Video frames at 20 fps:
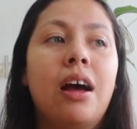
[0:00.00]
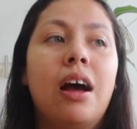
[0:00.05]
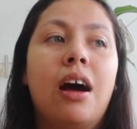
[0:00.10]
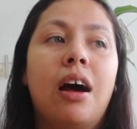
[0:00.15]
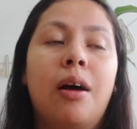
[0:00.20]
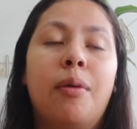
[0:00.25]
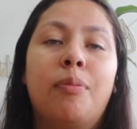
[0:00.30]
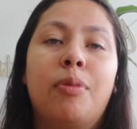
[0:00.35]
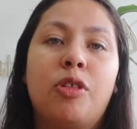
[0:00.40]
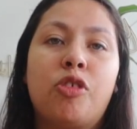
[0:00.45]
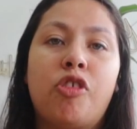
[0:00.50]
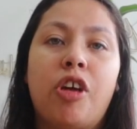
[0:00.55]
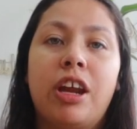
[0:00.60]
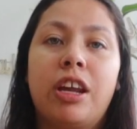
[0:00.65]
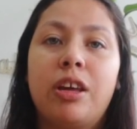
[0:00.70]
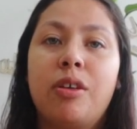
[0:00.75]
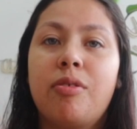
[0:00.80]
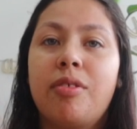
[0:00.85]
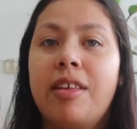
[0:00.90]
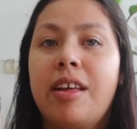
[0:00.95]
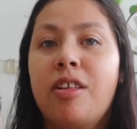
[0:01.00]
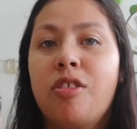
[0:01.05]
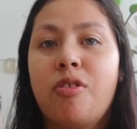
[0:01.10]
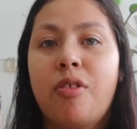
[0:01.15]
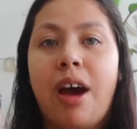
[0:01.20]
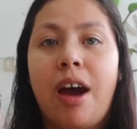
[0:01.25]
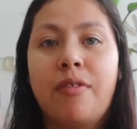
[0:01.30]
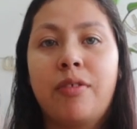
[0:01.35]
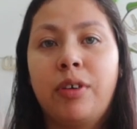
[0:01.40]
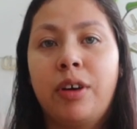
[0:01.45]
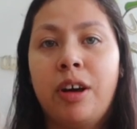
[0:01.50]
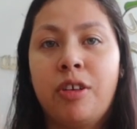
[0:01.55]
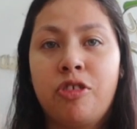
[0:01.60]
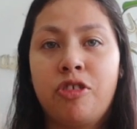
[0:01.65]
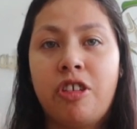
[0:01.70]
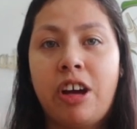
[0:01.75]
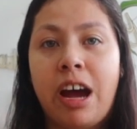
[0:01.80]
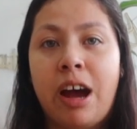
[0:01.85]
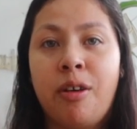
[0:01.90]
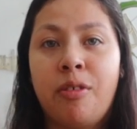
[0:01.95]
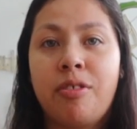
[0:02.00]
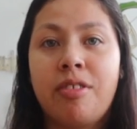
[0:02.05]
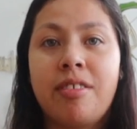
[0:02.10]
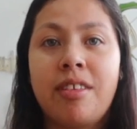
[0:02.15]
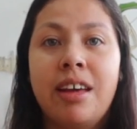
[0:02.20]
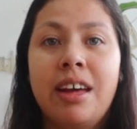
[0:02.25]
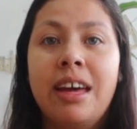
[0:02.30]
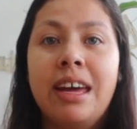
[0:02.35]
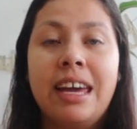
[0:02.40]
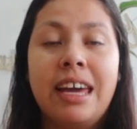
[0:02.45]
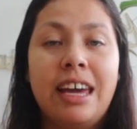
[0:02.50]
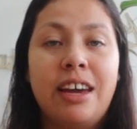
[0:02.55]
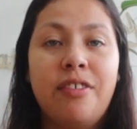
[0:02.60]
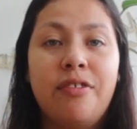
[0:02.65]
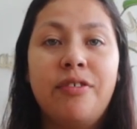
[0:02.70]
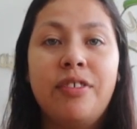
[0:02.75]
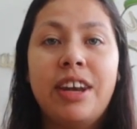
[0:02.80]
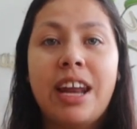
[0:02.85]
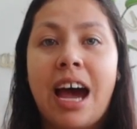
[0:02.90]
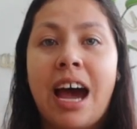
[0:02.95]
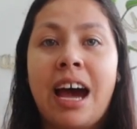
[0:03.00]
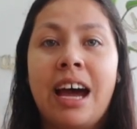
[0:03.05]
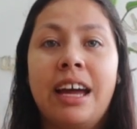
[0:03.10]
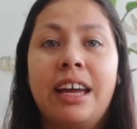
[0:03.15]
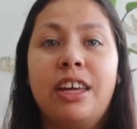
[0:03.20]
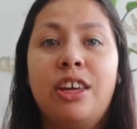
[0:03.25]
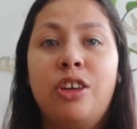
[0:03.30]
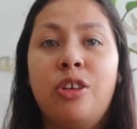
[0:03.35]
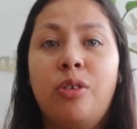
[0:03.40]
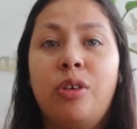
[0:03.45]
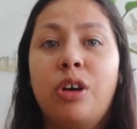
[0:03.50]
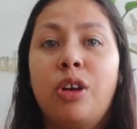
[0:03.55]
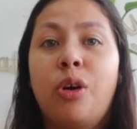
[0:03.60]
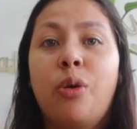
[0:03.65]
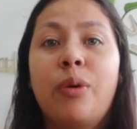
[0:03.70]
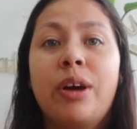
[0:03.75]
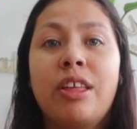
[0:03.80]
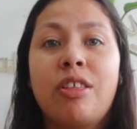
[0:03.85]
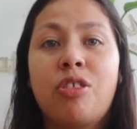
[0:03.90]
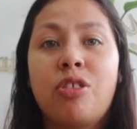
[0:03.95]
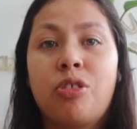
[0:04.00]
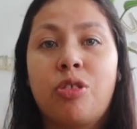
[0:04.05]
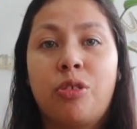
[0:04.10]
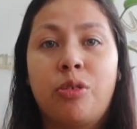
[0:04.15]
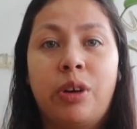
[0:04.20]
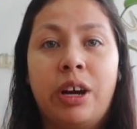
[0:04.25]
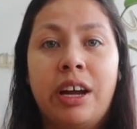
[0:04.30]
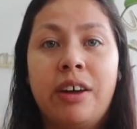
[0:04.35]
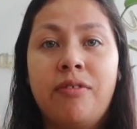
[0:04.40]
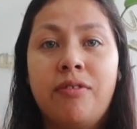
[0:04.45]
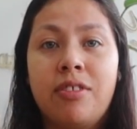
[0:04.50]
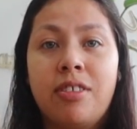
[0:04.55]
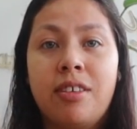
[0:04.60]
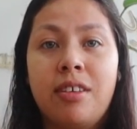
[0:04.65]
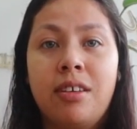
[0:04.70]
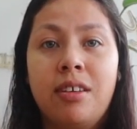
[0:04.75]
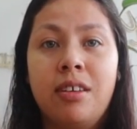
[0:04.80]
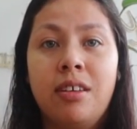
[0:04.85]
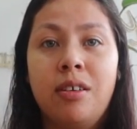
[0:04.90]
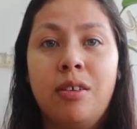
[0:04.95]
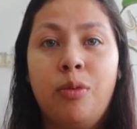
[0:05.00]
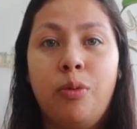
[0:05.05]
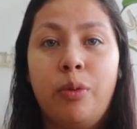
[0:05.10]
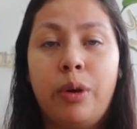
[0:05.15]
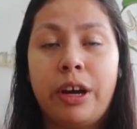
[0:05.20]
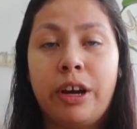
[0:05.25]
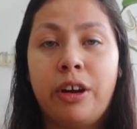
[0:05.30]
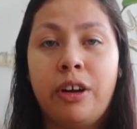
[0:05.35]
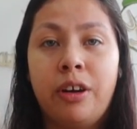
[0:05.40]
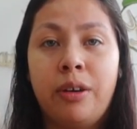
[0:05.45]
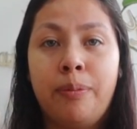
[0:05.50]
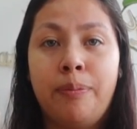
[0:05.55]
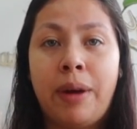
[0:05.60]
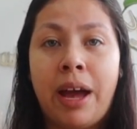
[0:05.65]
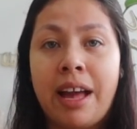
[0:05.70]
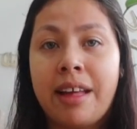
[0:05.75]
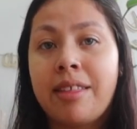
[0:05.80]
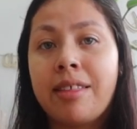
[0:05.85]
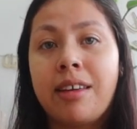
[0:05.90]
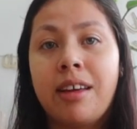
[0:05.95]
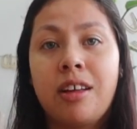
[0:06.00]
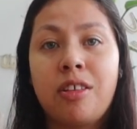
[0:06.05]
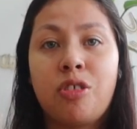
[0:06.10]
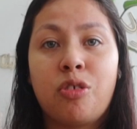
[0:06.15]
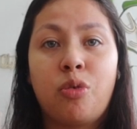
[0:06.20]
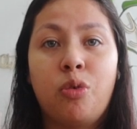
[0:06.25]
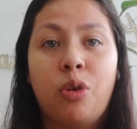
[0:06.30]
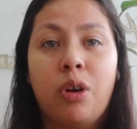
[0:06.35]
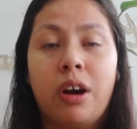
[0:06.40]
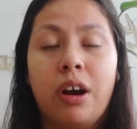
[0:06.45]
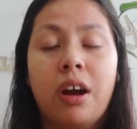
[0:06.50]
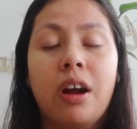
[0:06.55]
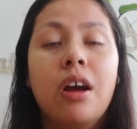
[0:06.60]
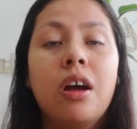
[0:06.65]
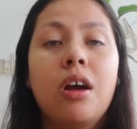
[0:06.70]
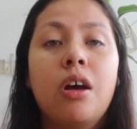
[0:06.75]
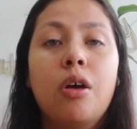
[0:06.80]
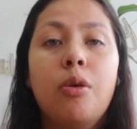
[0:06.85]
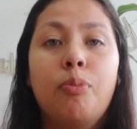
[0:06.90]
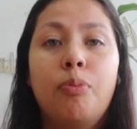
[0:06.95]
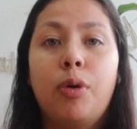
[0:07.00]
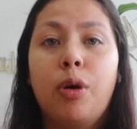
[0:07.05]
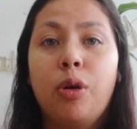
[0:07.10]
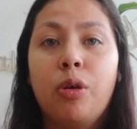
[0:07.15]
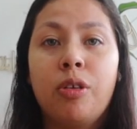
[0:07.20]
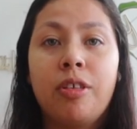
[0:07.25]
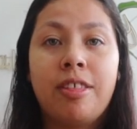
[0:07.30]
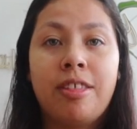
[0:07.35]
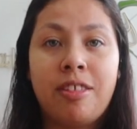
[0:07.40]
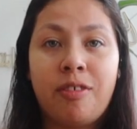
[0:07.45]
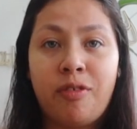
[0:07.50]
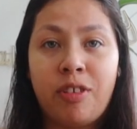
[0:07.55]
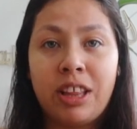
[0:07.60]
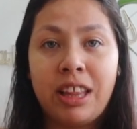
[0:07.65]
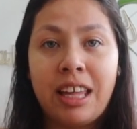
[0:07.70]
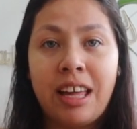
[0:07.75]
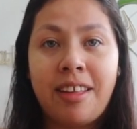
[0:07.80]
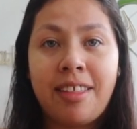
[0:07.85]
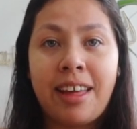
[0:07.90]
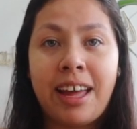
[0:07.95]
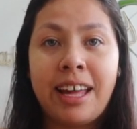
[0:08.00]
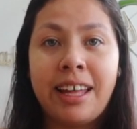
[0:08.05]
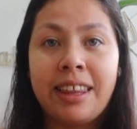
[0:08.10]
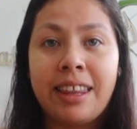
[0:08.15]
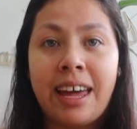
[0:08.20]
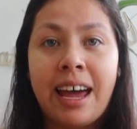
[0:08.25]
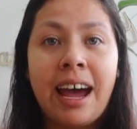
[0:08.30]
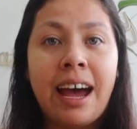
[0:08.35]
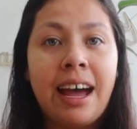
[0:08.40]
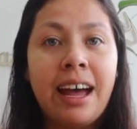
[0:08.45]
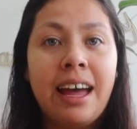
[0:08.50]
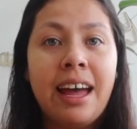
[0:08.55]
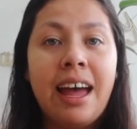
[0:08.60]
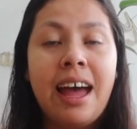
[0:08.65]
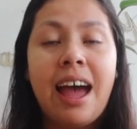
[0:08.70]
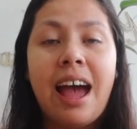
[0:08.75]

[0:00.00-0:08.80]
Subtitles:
But try to use things you have around your house. If not, you could always thrift wicker baskets or bowls, different things like that.